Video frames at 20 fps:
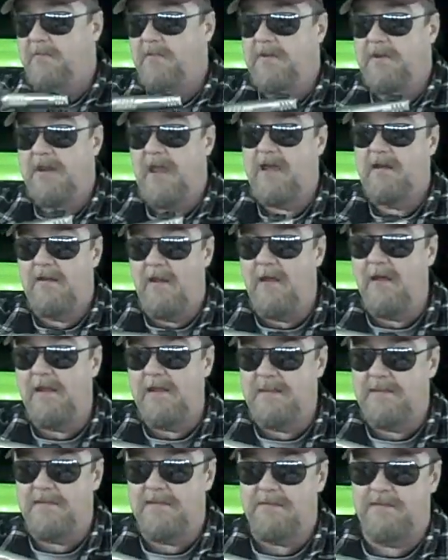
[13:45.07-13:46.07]
But I
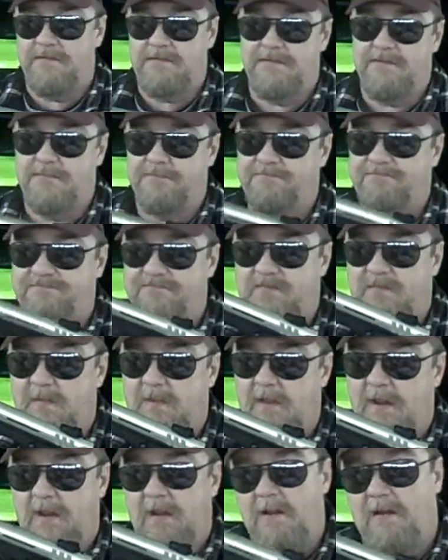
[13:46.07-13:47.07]
like it.
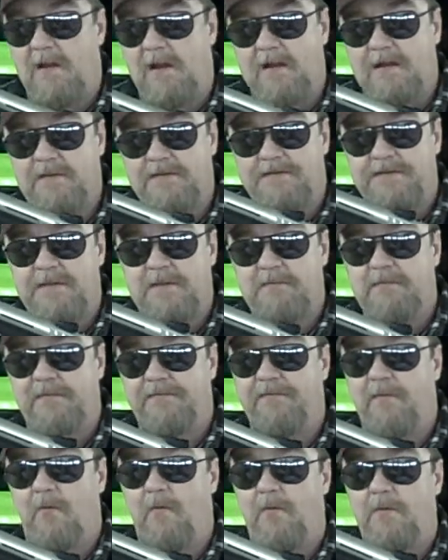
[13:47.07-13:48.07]
Like I said
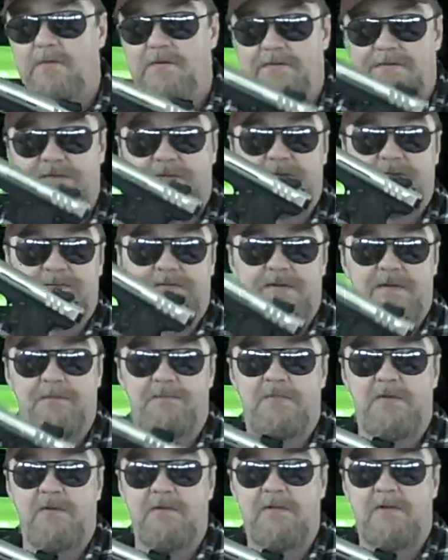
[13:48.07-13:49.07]
before, you see
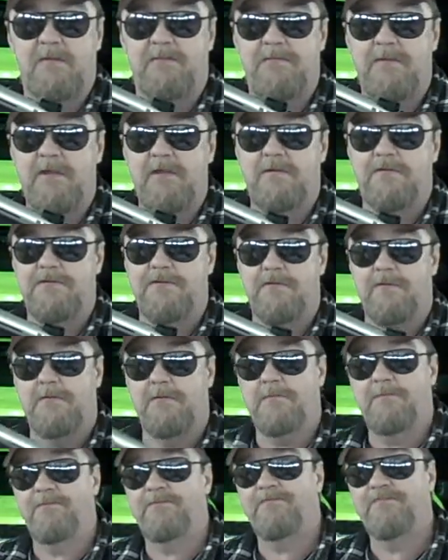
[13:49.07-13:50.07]
something in a
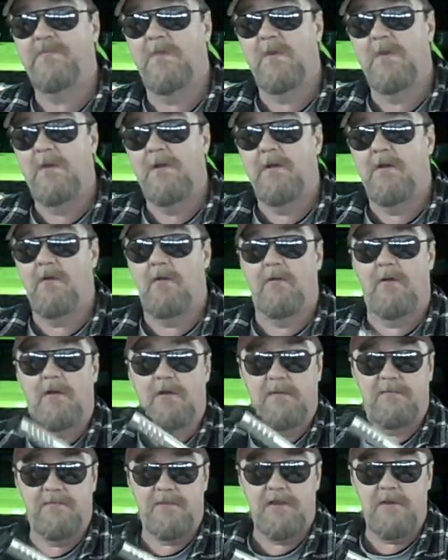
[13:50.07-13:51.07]
picture or
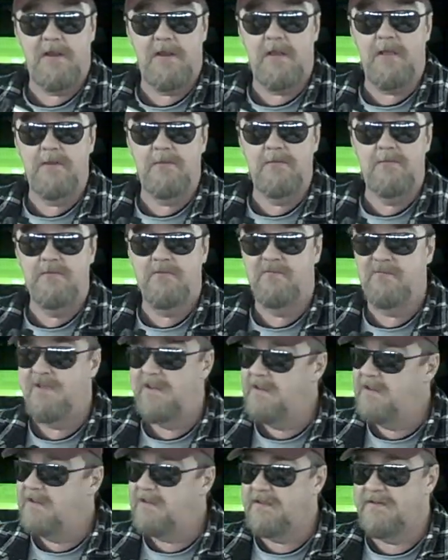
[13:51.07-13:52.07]
on a video,
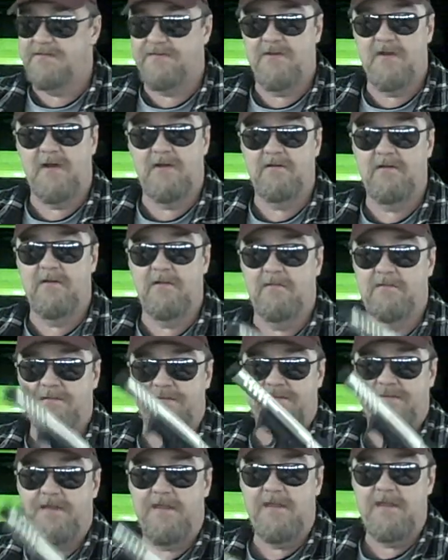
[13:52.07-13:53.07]
it's not near the
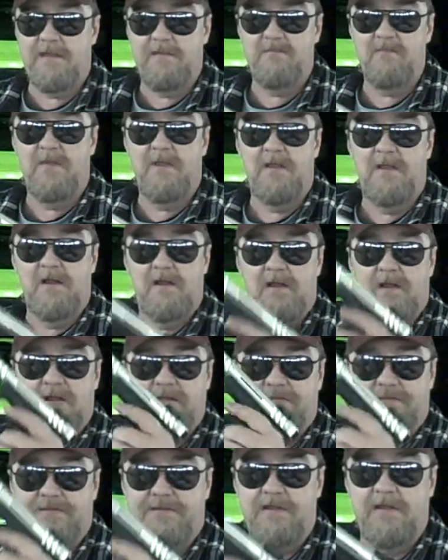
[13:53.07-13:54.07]
same
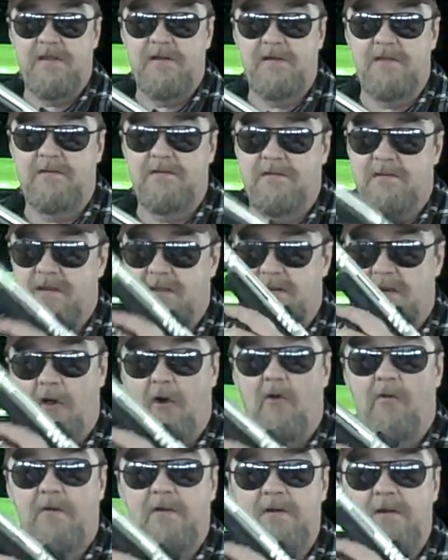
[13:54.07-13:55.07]
as seeing it and
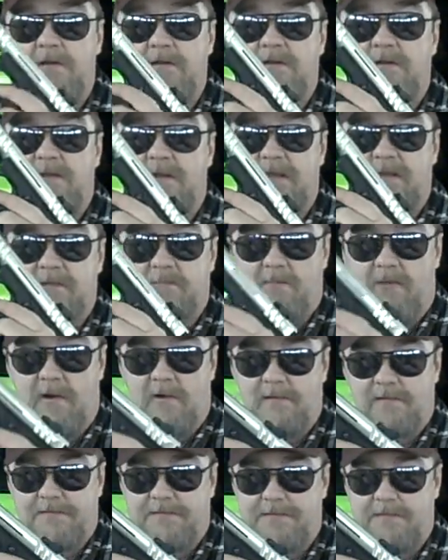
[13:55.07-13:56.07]
holding it in
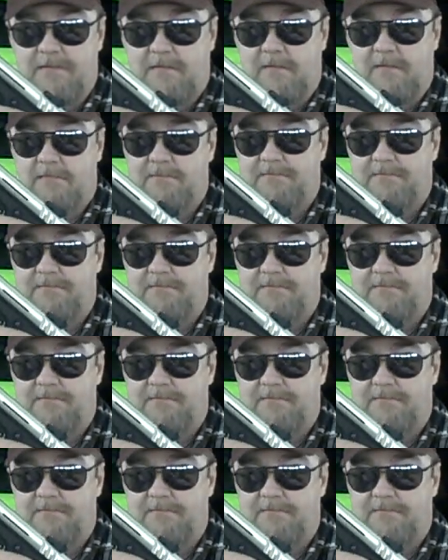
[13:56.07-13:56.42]
person.